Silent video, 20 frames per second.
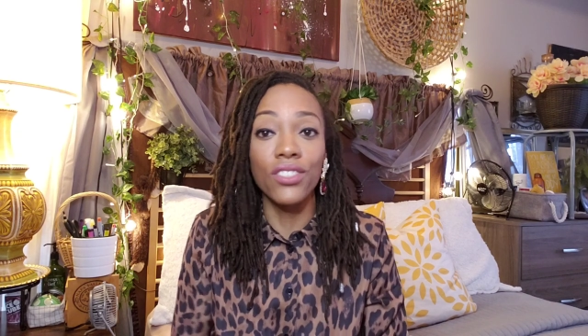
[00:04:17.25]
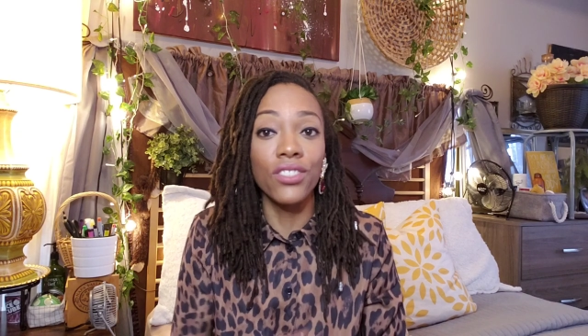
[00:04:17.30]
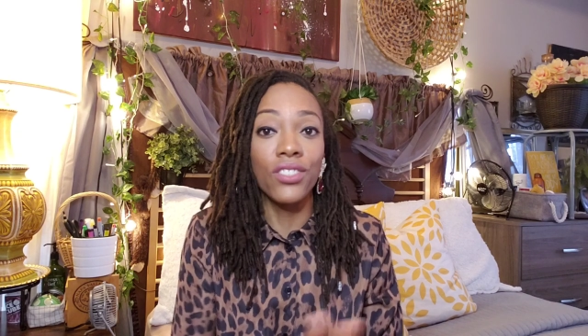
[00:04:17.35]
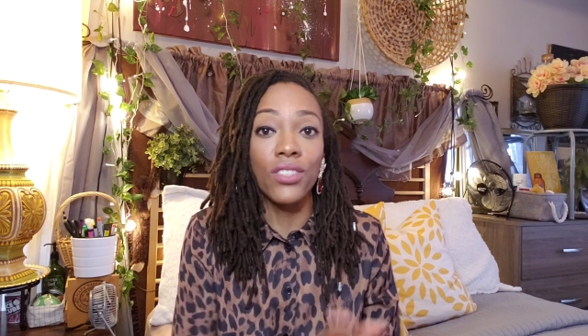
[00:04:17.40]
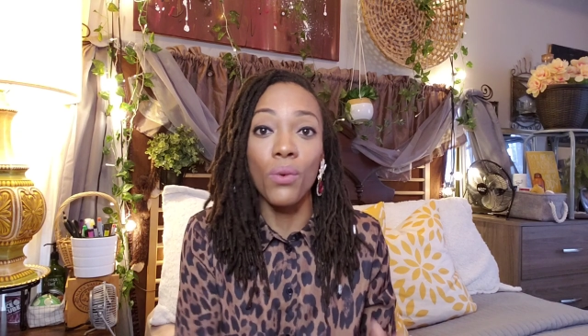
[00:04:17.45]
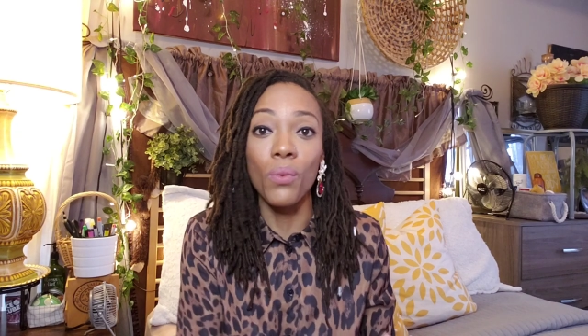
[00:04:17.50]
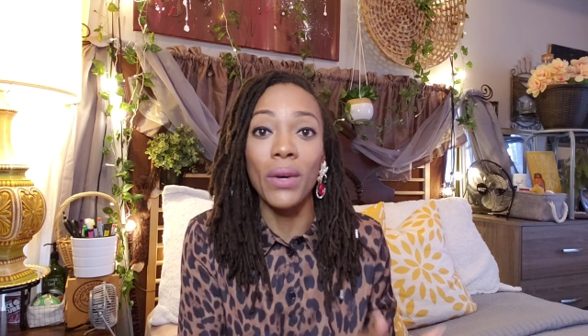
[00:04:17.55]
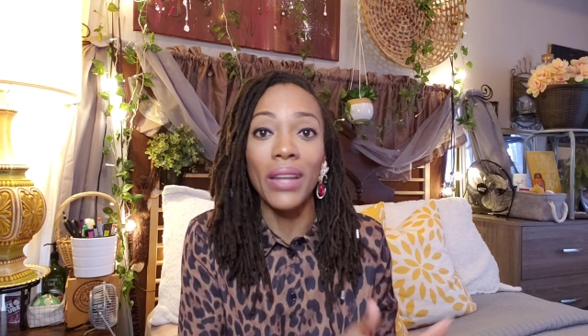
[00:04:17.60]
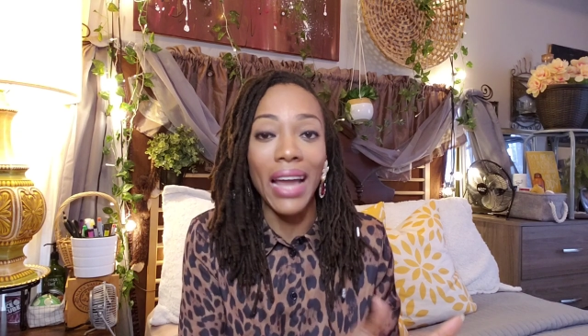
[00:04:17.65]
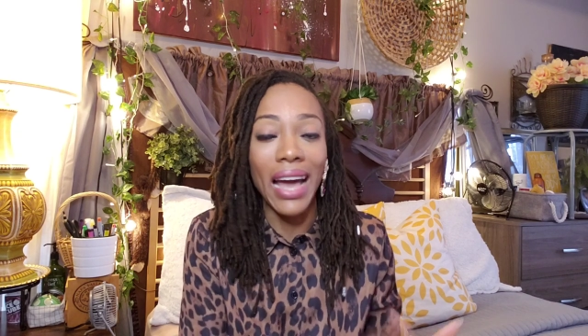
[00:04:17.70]

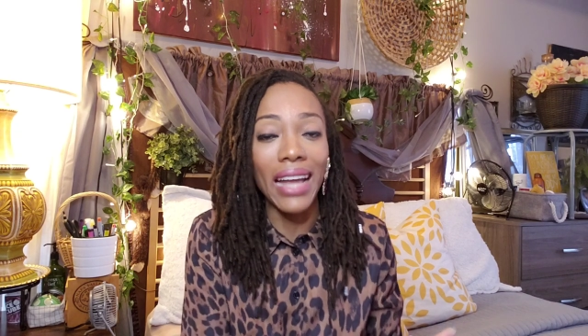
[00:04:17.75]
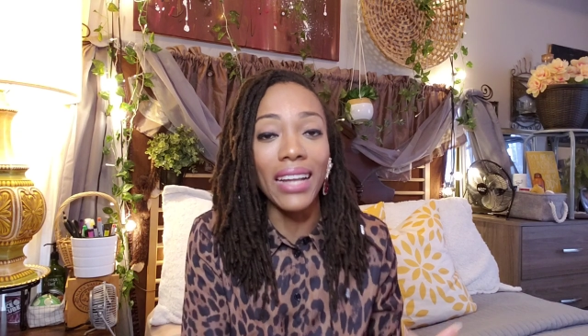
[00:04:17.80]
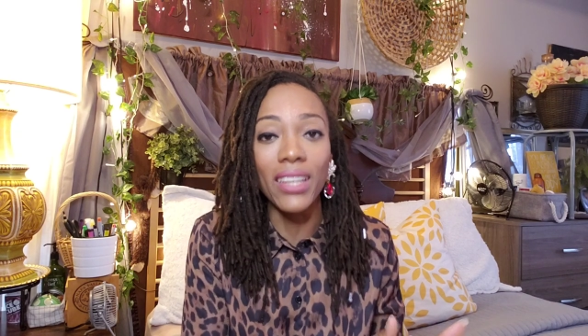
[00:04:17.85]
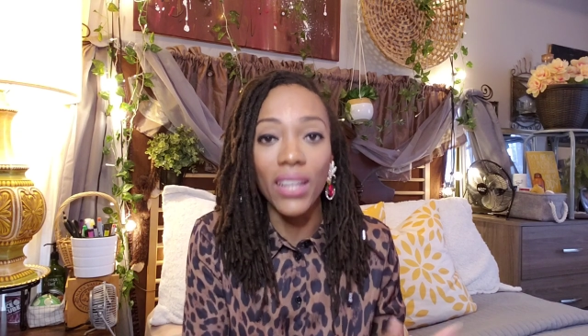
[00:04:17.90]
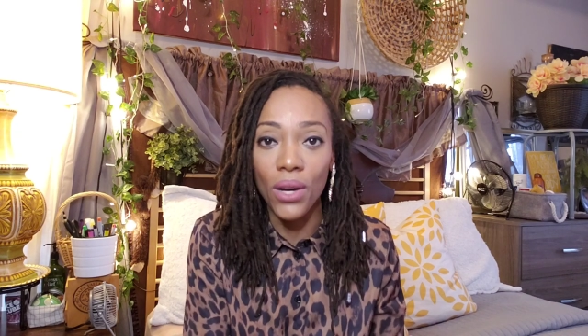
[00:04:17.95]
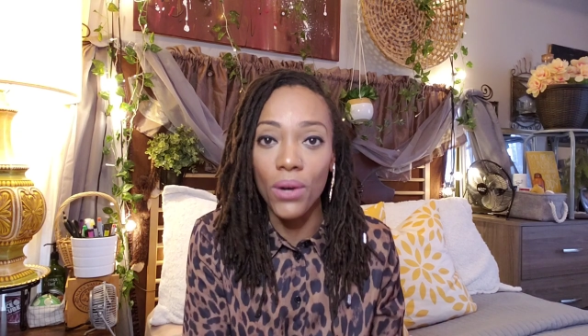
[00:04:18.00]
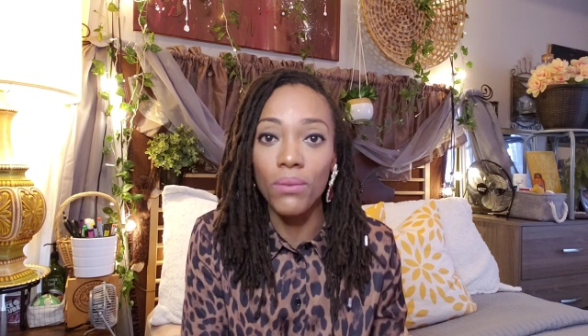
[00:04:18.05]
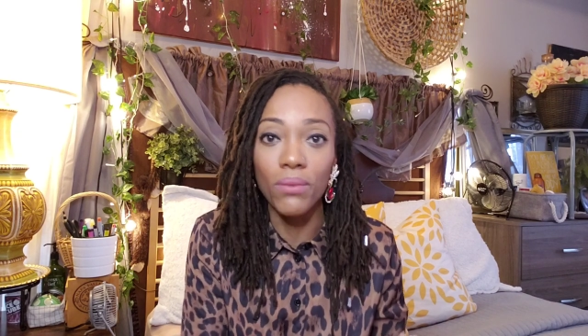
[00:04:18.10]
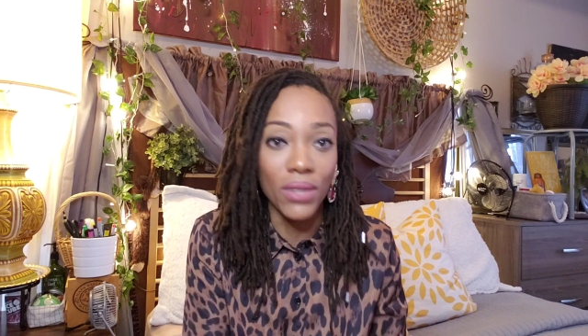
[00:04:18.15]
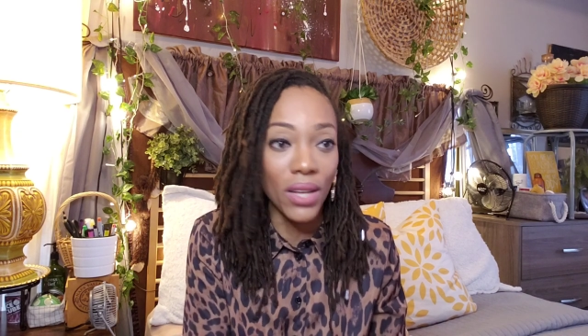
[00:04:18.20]
someone I
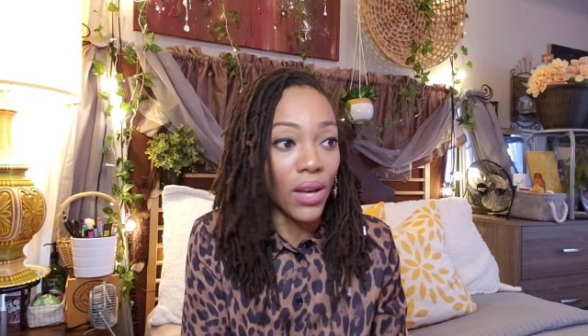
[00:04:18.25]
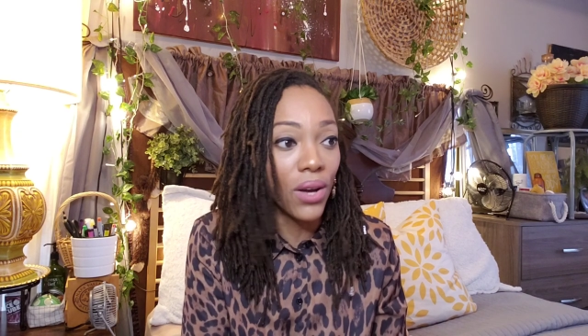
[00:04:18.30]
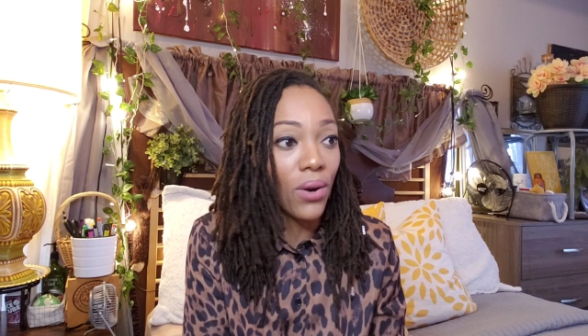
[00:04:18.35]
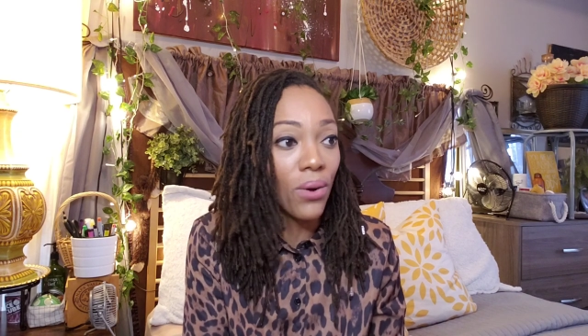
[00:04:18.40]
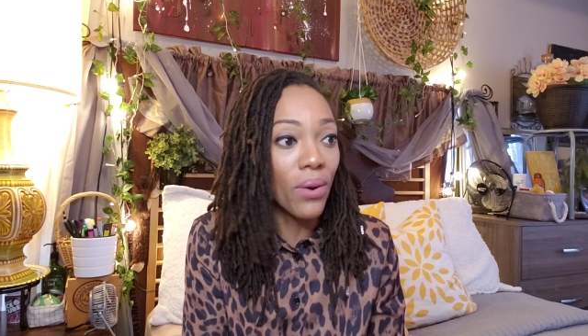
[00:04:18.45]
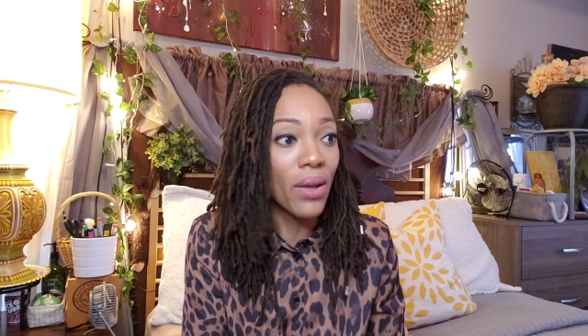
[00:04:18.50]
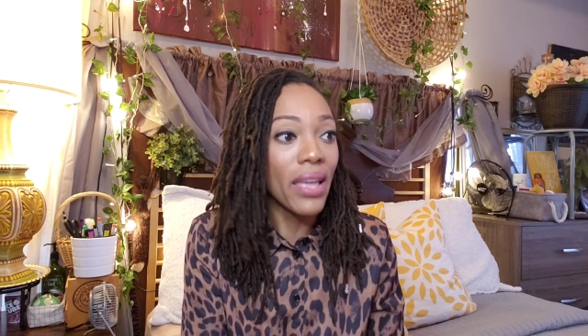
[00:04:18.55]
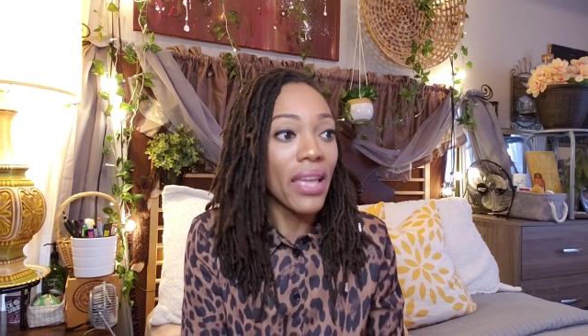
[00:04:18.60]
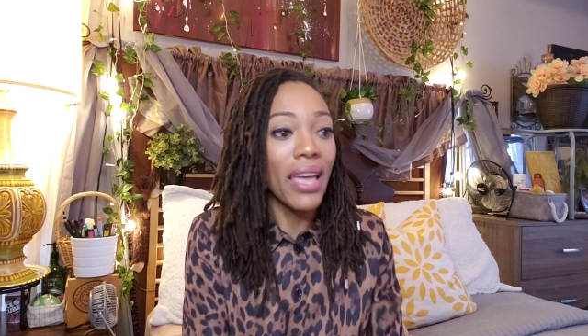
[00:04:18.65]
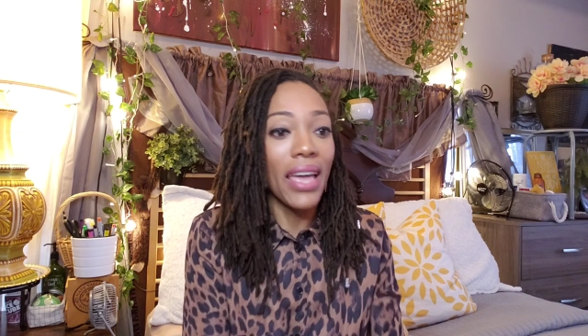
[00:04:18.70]
don't
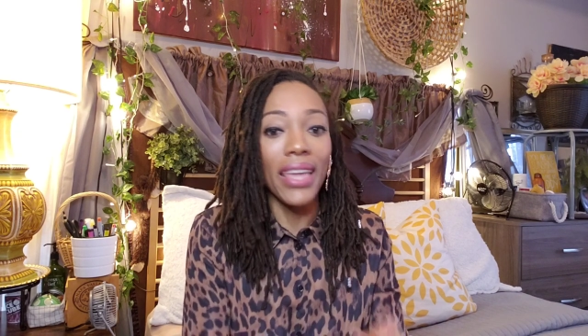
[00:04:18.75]
know,